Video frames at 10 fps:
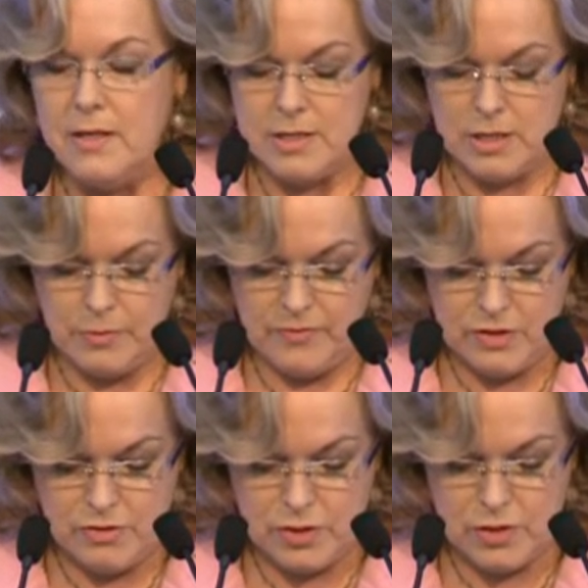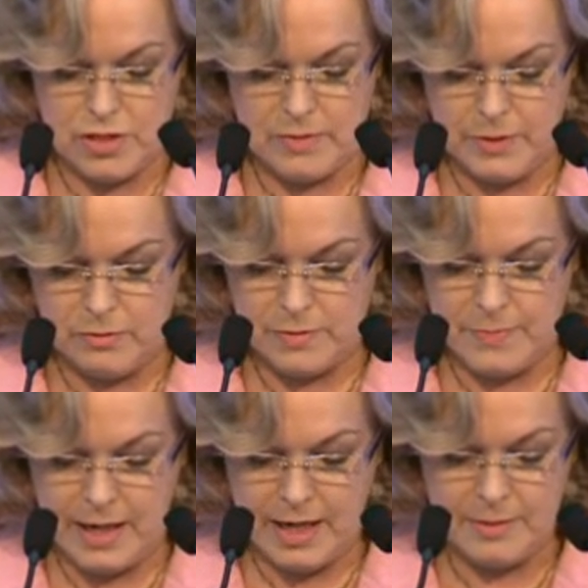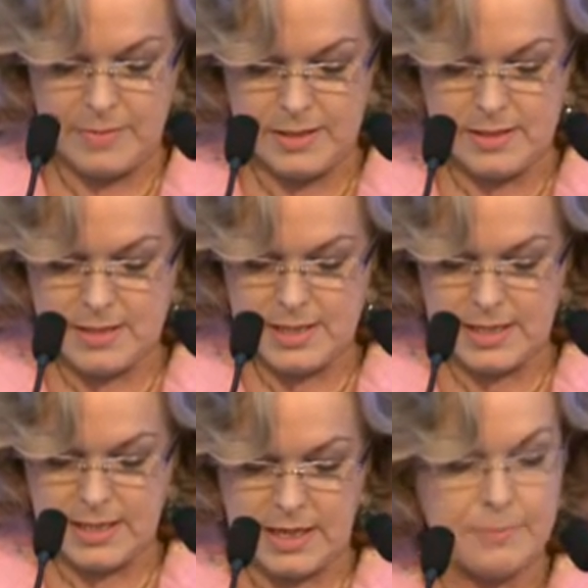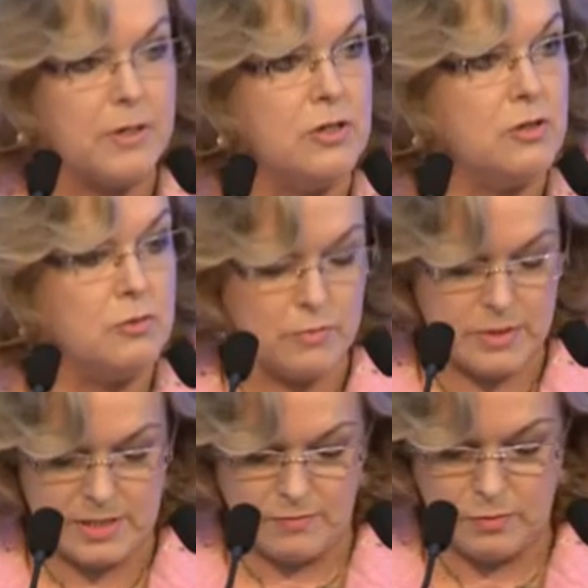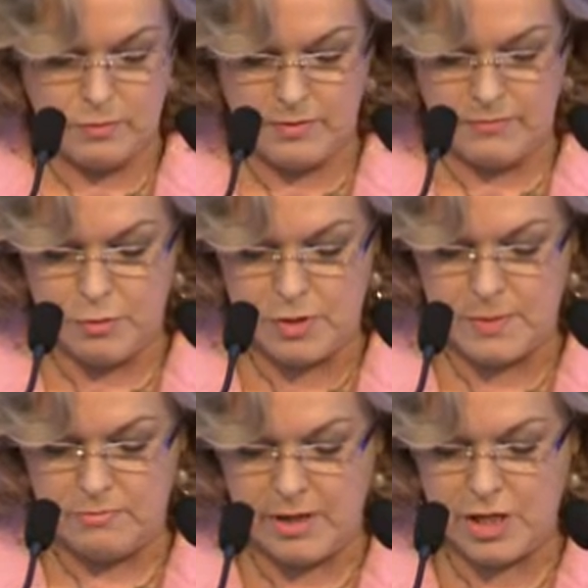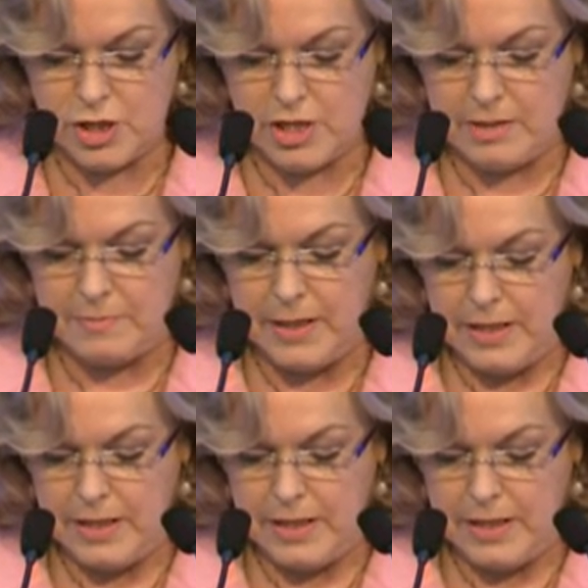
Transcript: So we've introduced a bill to Parliament setting up a new civil enforcement regime